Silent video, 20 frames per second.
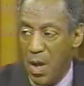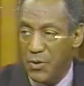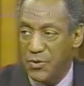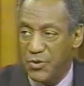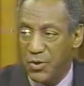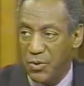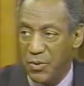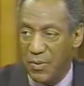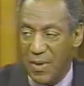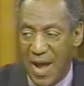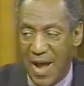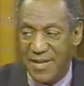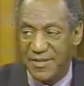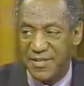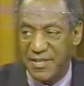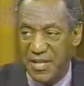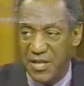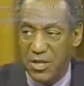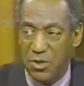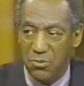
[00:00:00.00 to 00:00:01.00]
So I
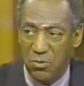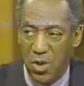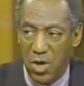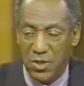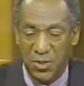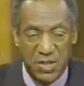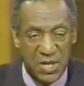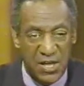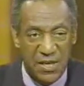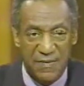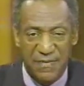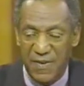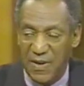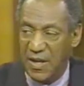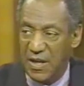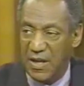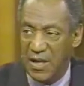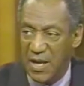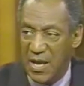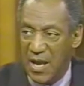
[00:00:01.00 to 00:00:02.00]
see you on
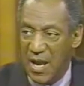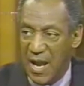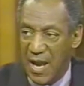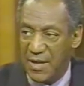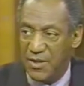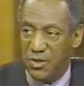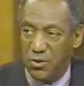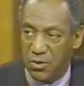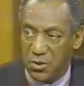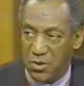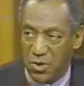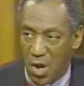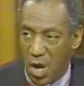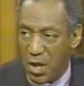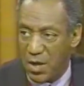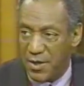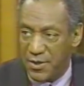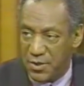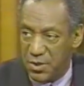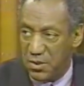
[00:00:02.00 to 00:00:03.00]
TV and you're
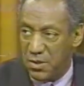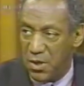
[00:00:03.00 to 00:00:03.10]
talking to